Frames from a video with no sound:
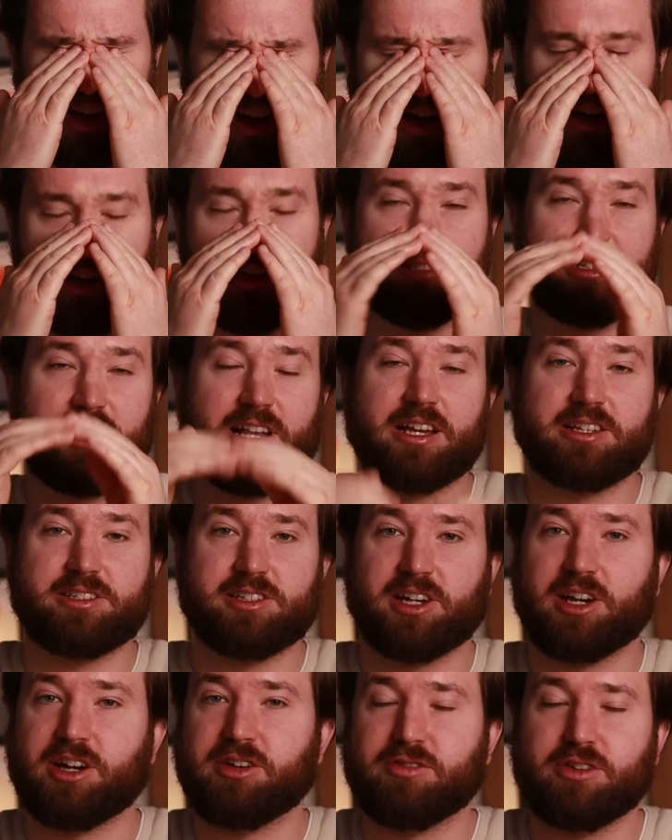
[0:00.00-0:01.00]
eyes
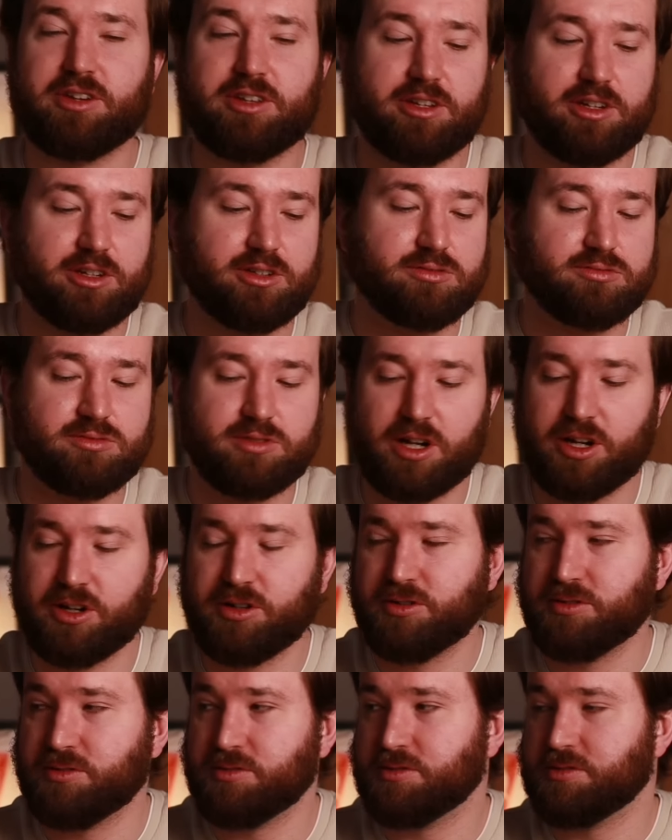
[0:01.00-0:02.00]
glazing over, the
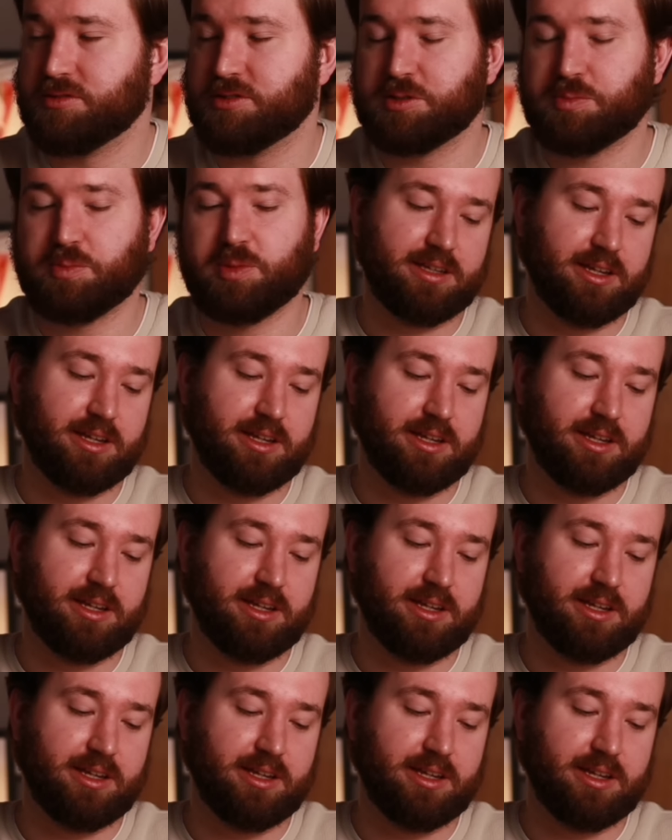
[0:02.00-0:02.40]
groans.